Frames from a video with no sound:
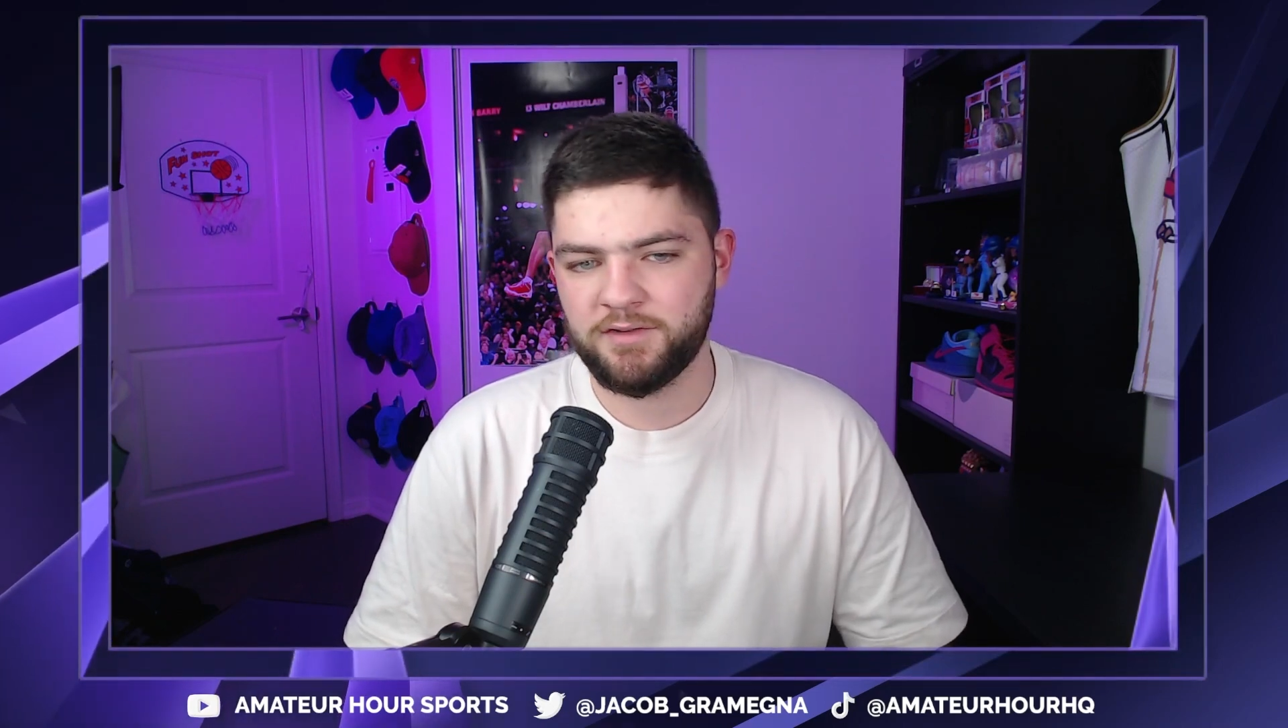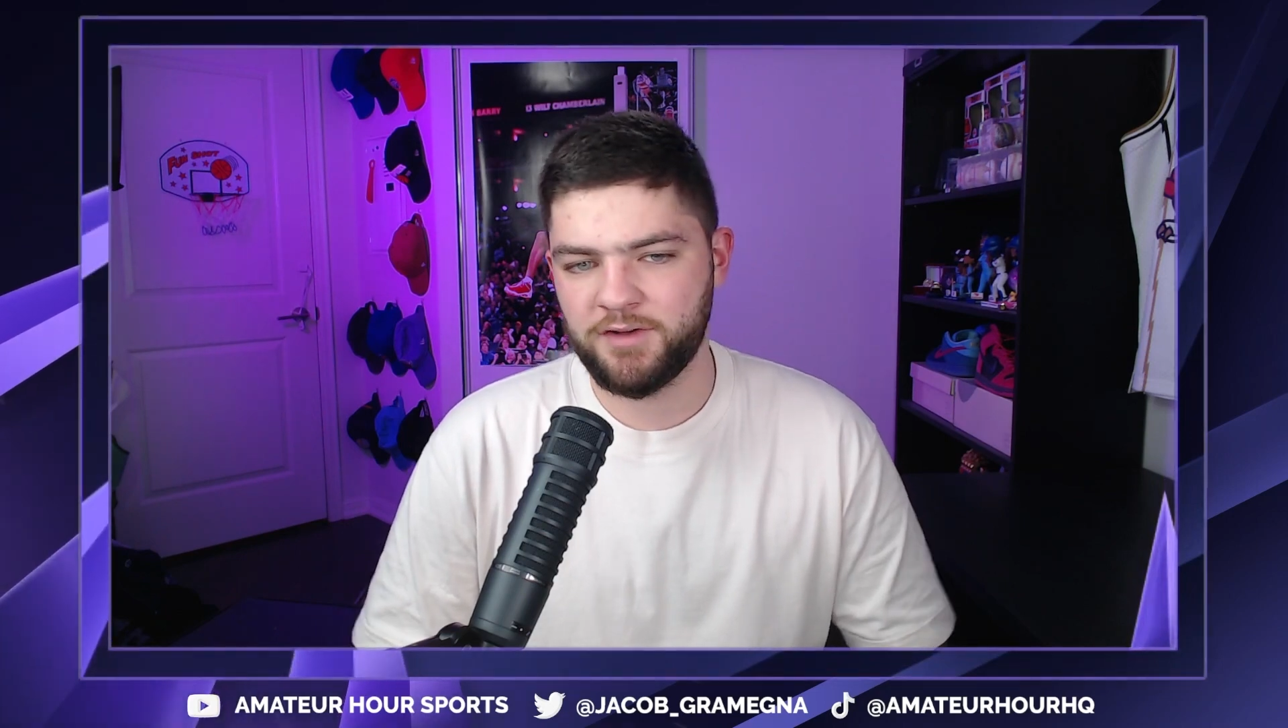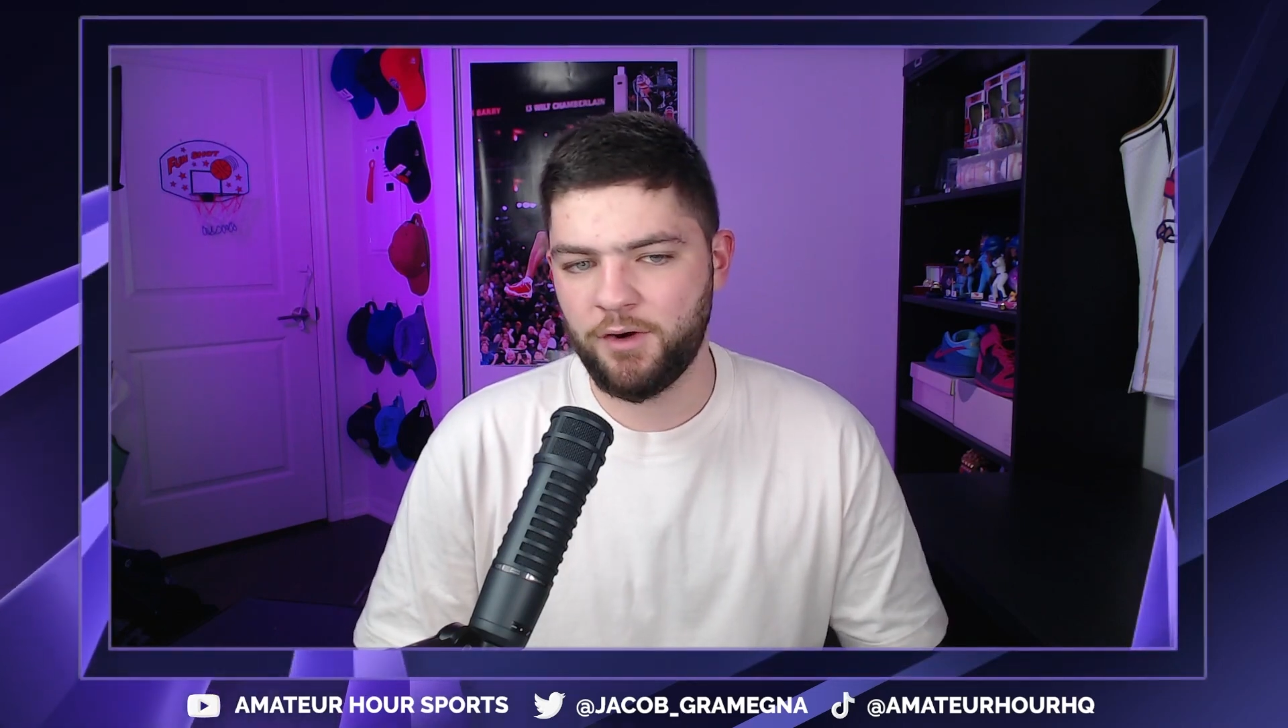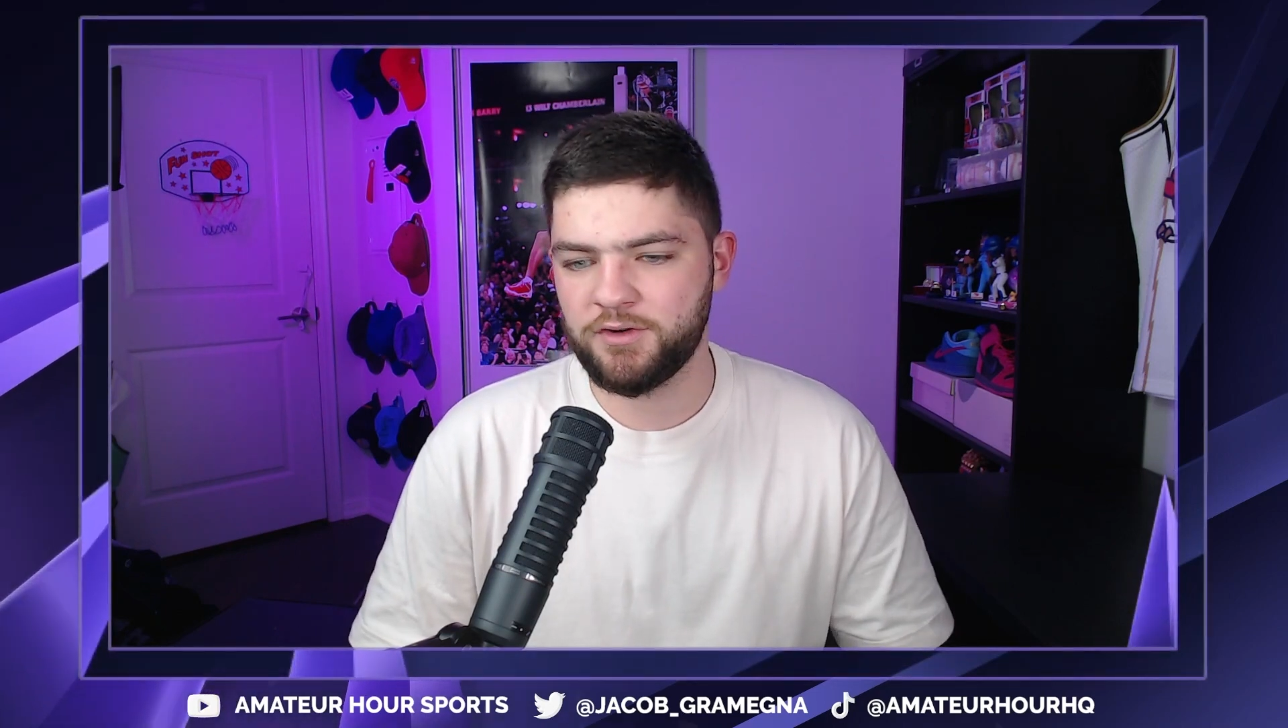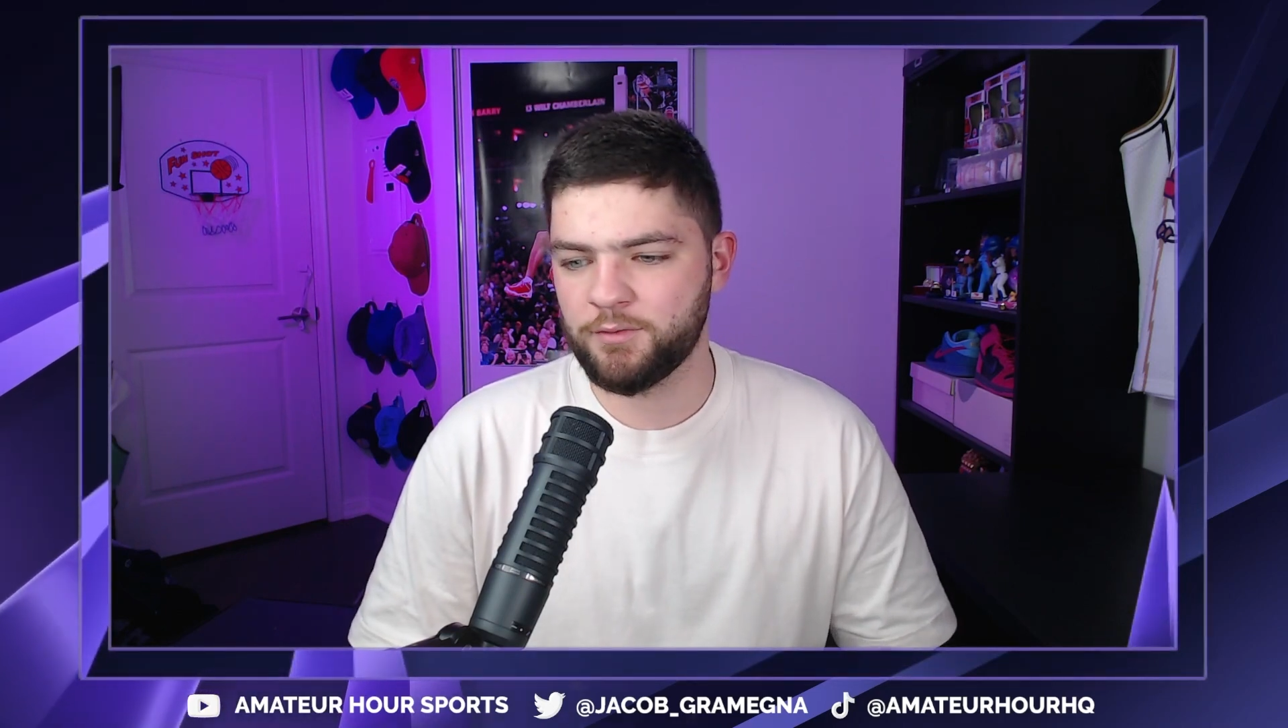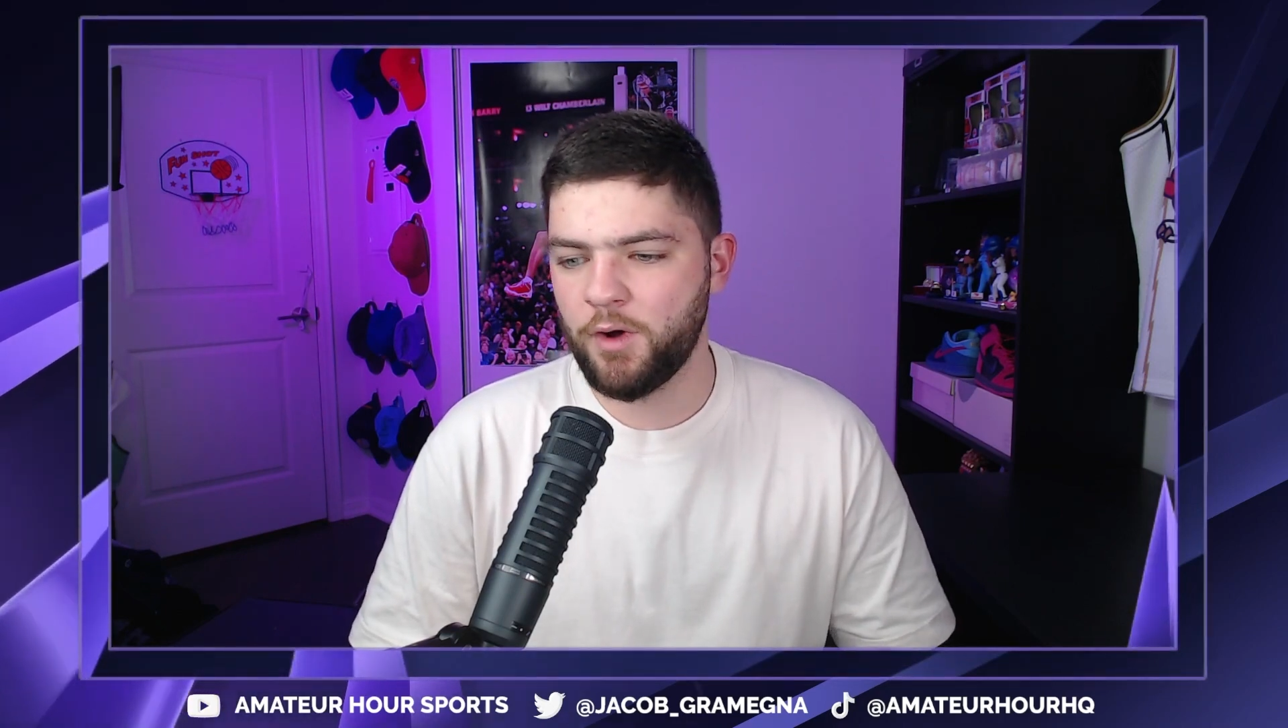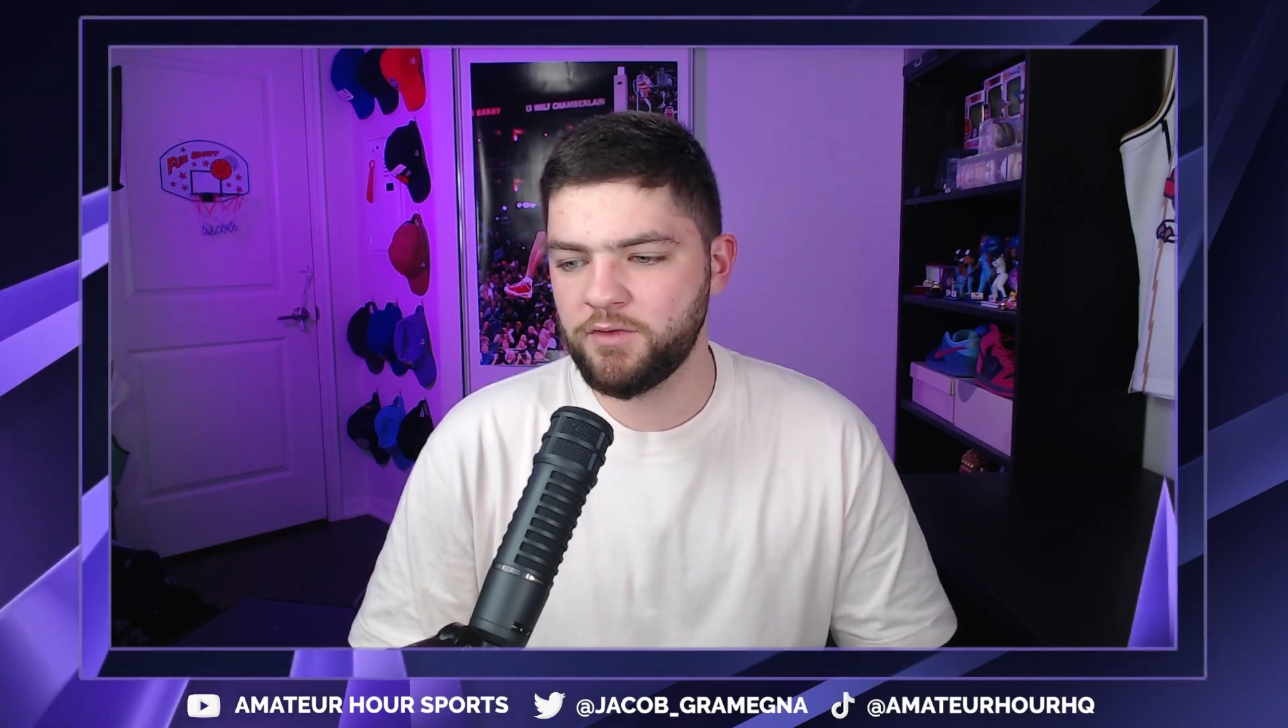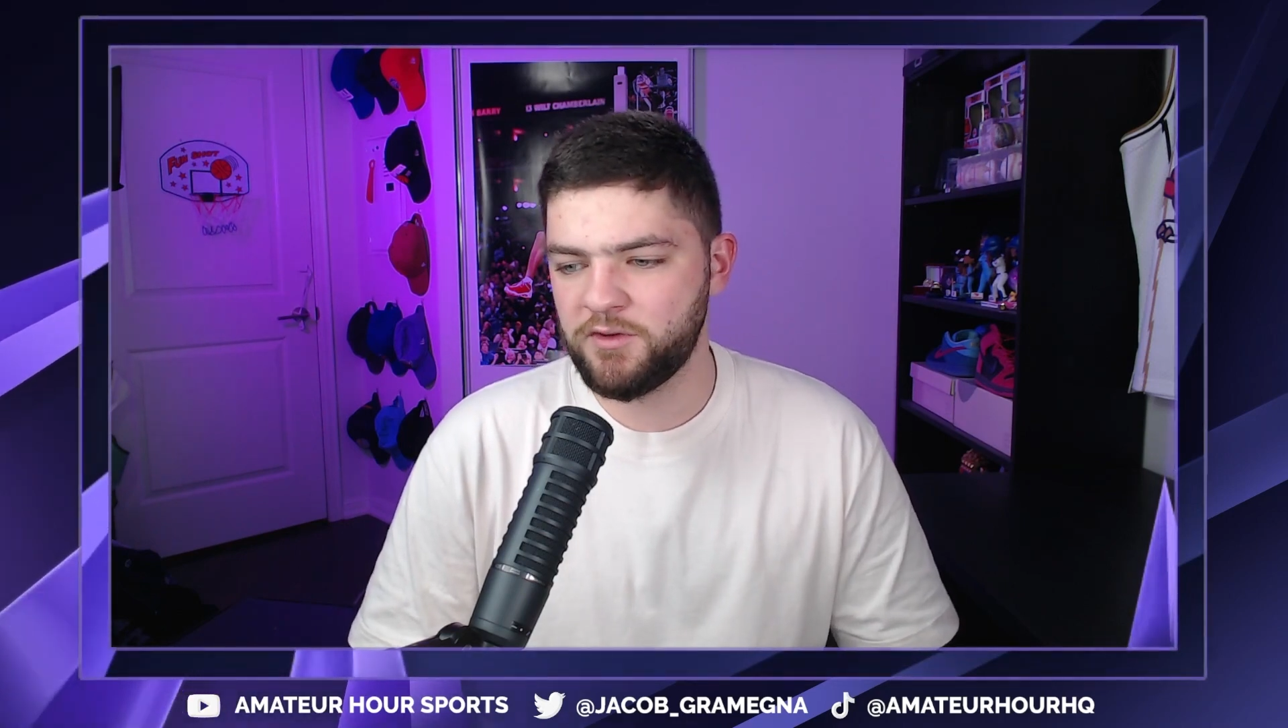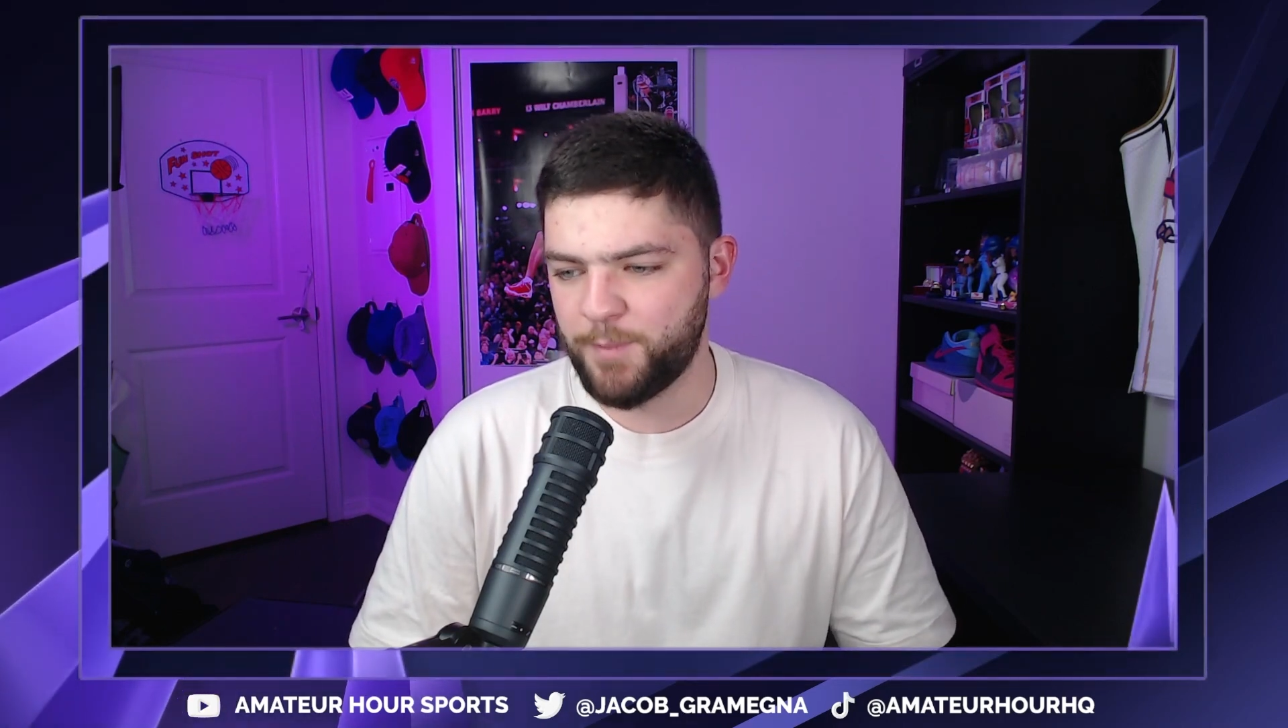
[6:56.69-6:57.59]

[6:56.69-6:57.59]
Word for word: So DeRozan's